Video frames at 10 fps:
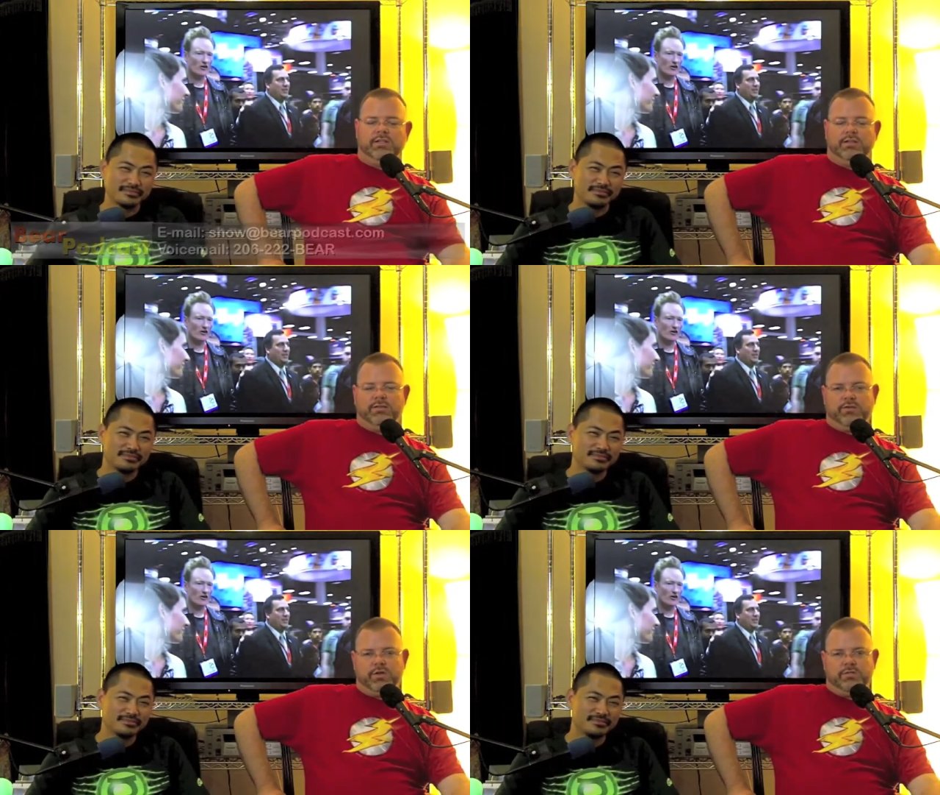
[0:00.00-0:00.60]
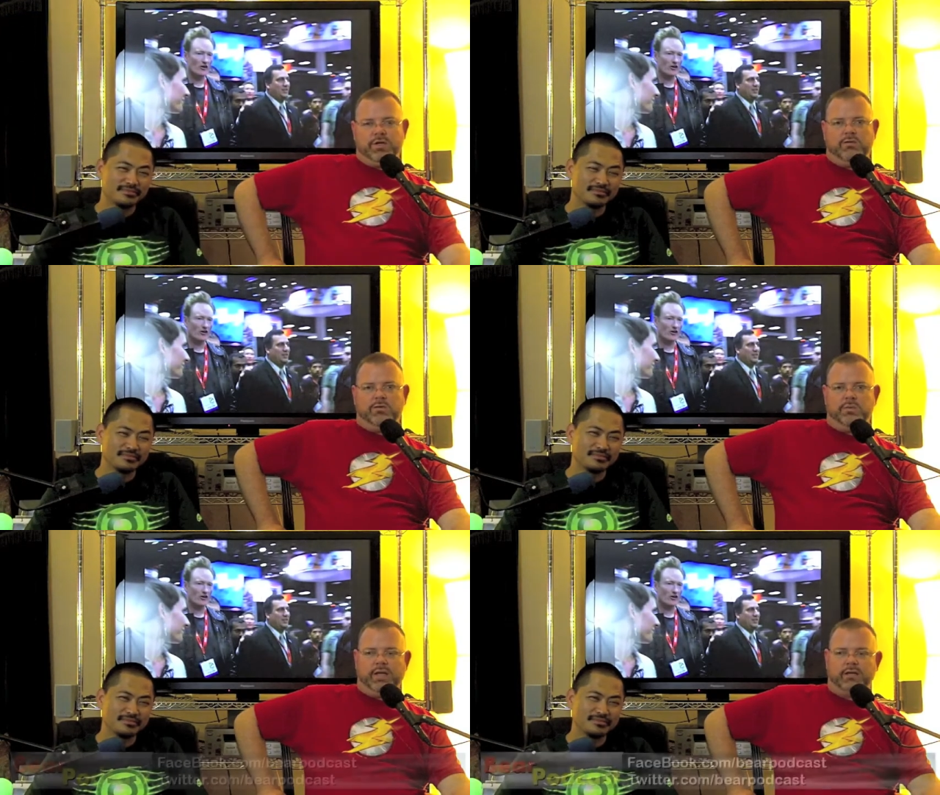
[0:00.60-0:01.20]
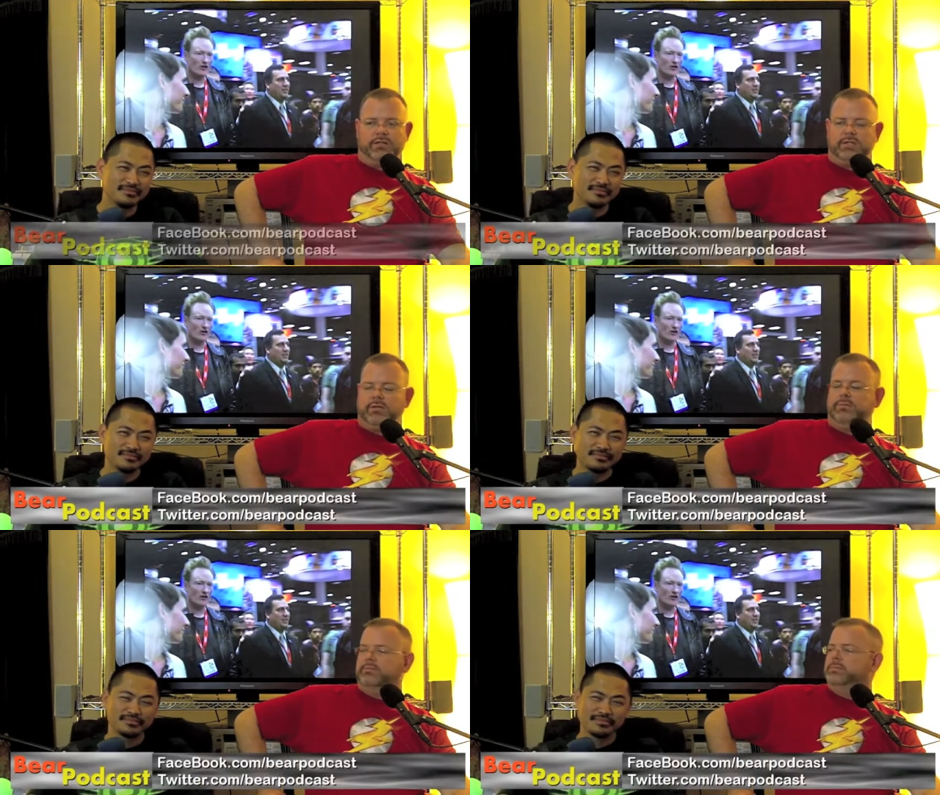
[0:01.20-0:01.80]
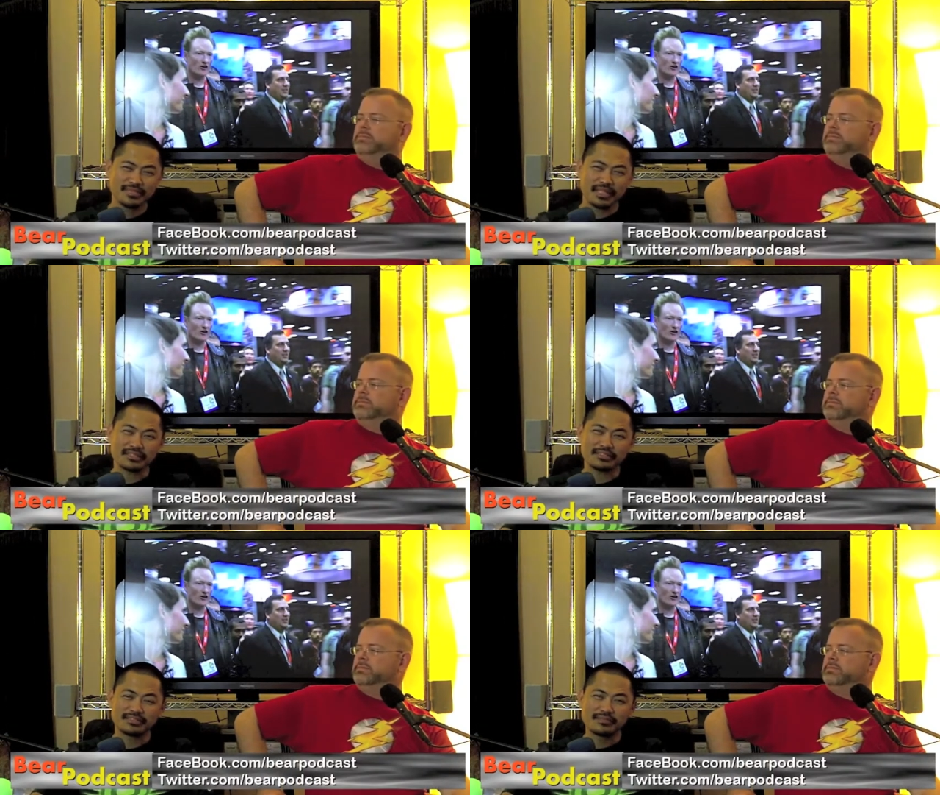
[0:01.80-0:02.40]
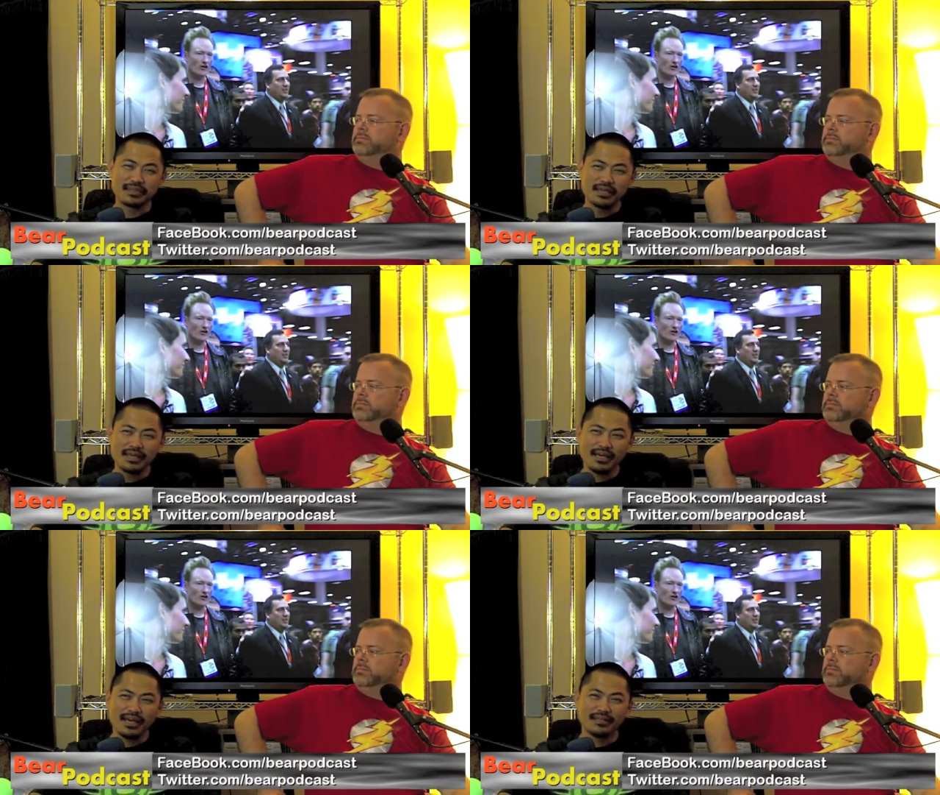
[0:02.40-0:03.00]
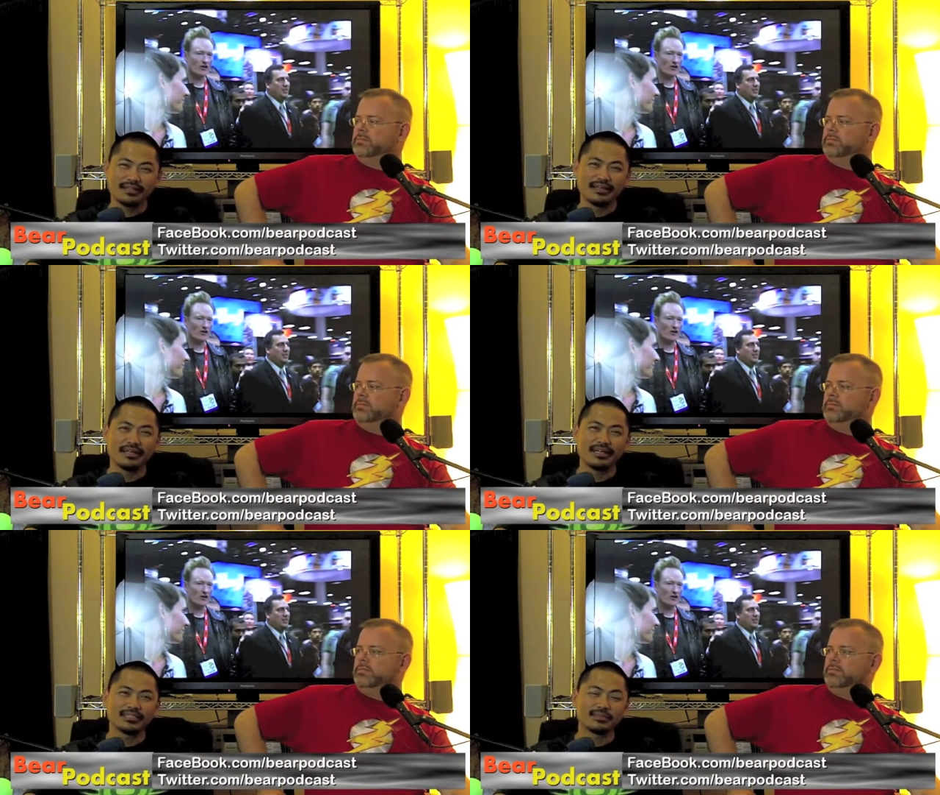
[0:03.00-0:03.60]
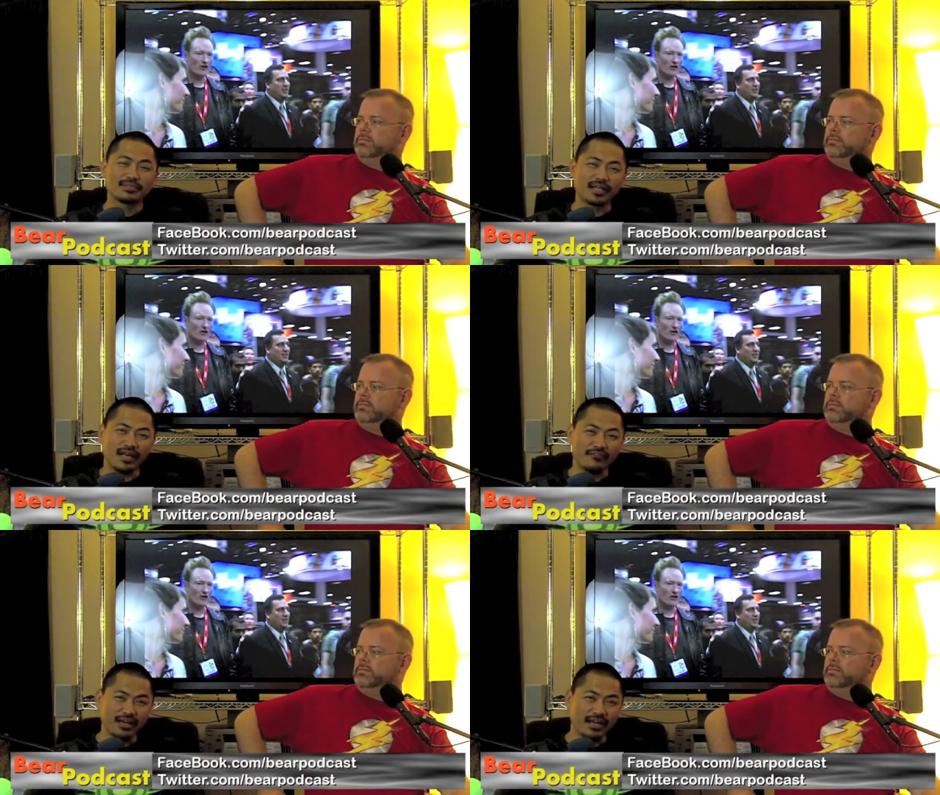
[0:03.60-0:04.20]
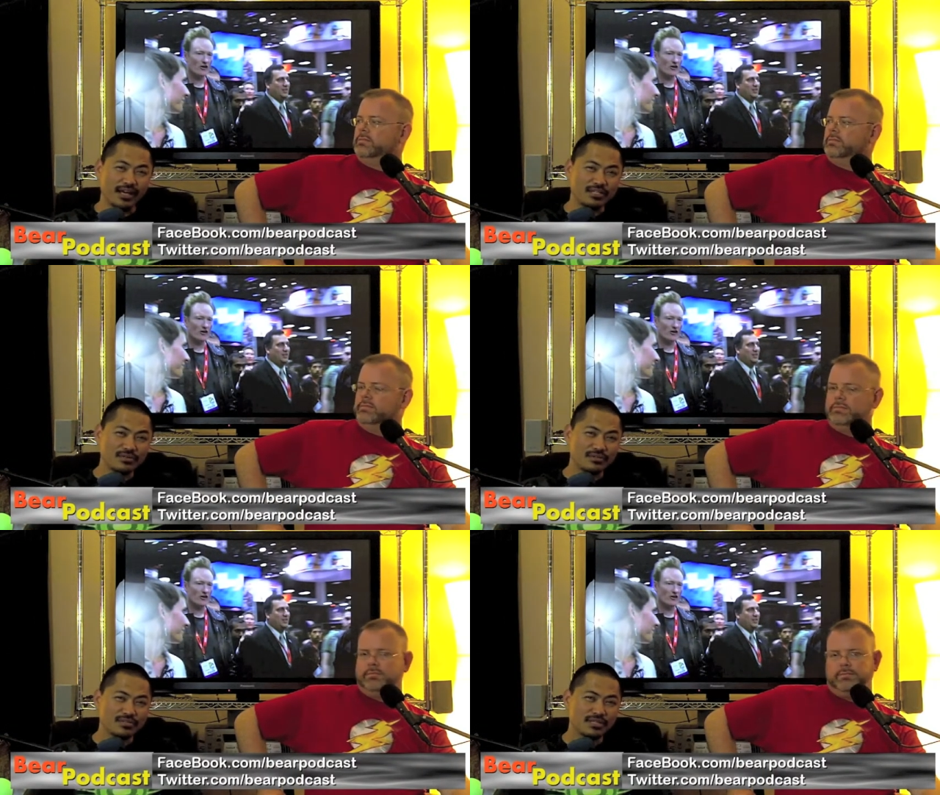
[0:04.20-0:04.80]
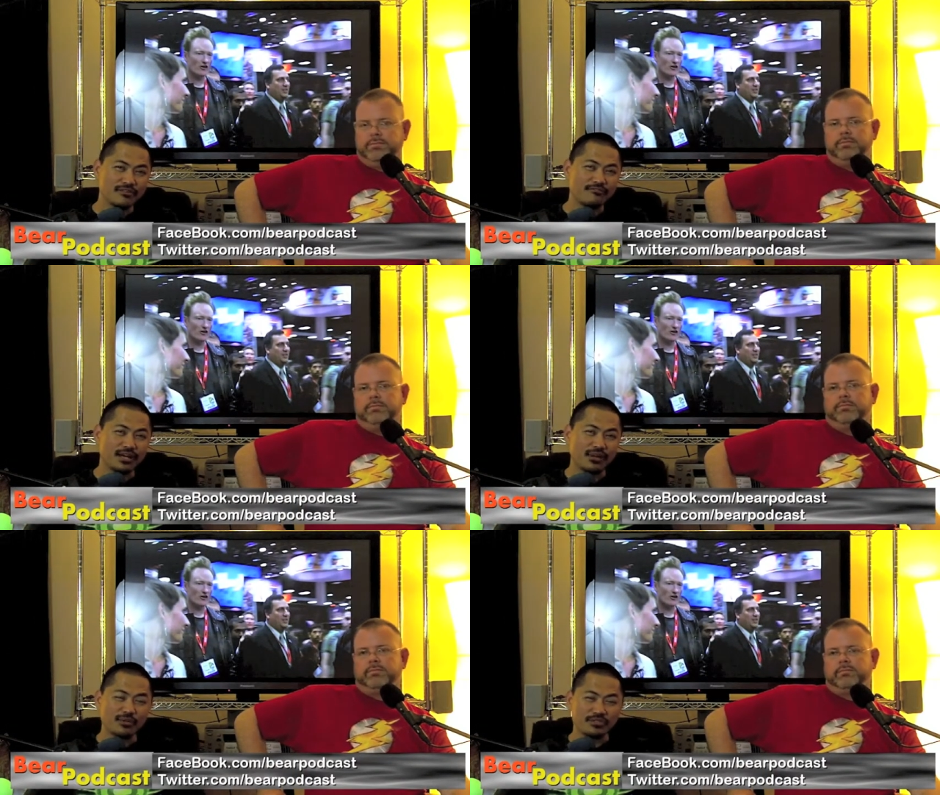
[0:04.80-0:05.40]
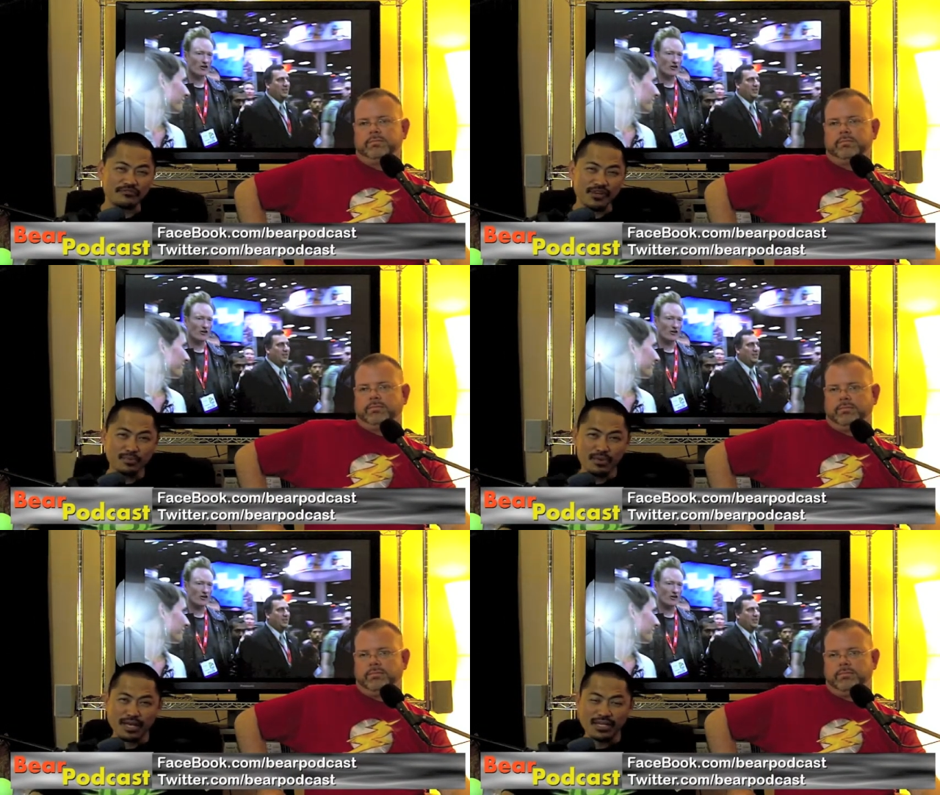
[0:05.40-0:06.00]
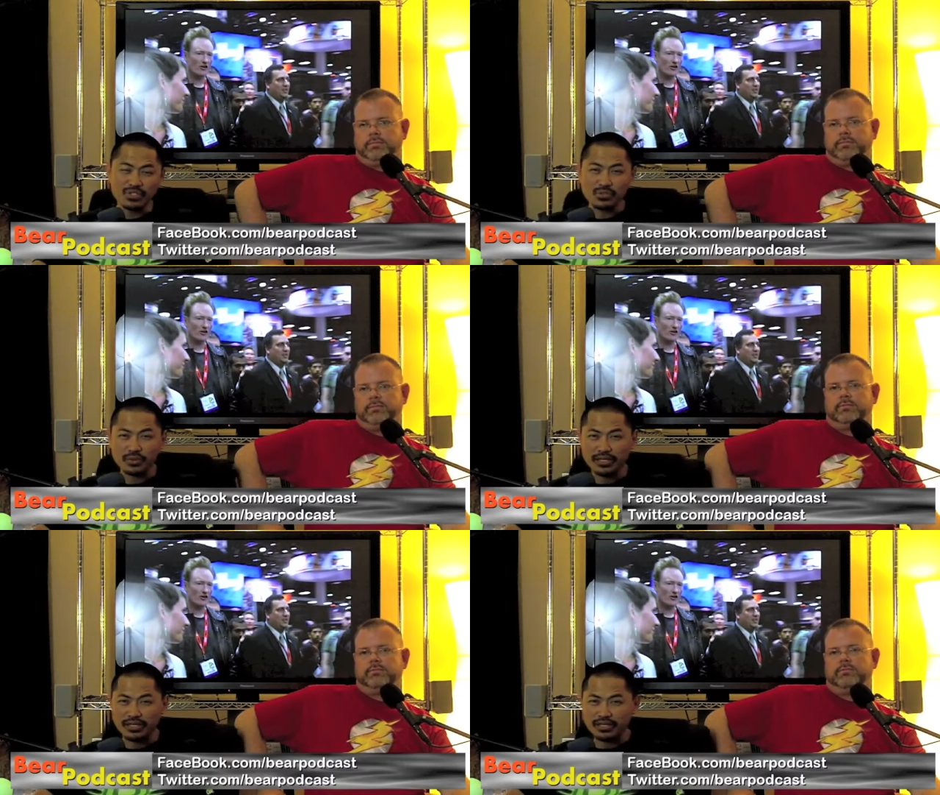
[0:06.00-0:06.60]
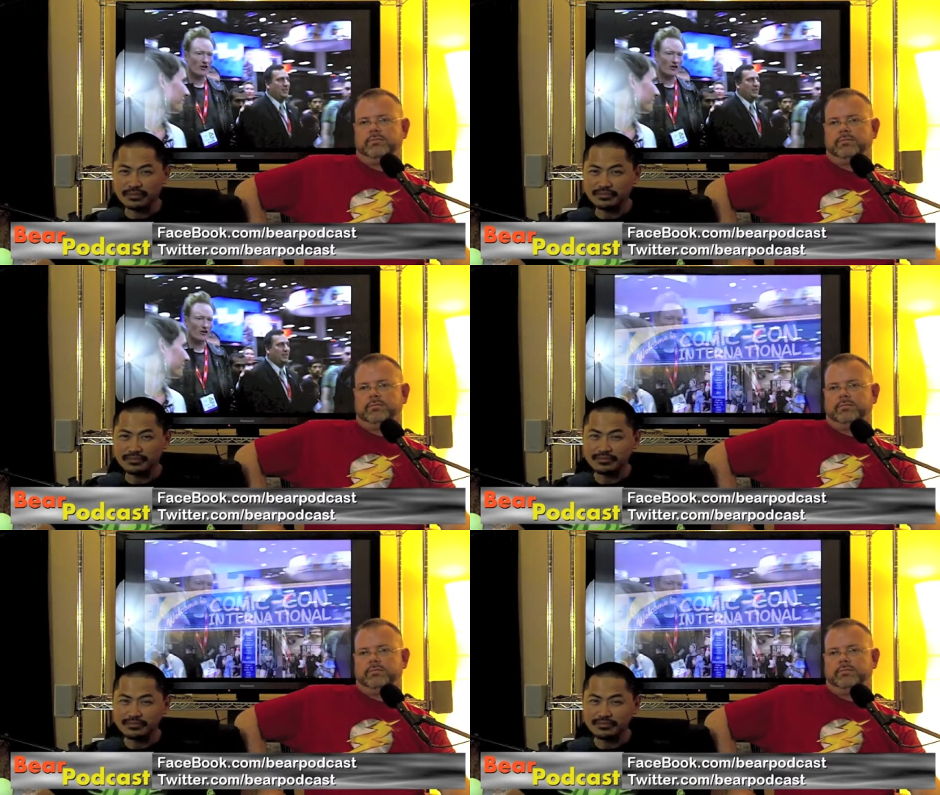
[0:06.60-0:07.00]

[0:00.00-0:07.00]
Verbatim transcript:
Speaker 1: Leave a voicemail and we'll play it on the show.
Speaker 2: Yes. And uh, subscribe via iTunes and follow us on Facebook and Twitter.